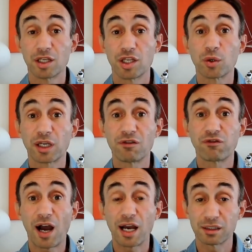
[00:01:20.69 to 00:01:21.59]
You can
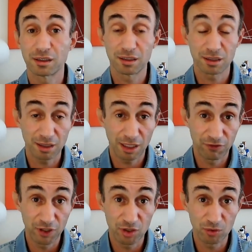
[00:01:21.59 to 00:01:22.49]
find the, a
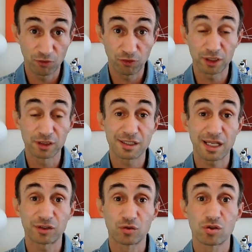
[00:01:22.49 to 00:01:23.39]
video for the
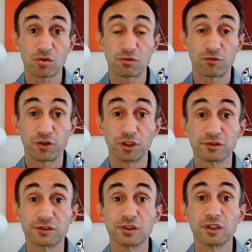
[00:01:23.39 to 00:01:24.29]
status
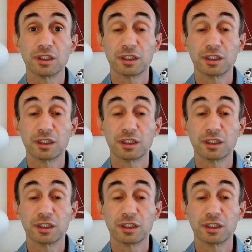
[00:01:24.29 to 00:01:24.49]
fields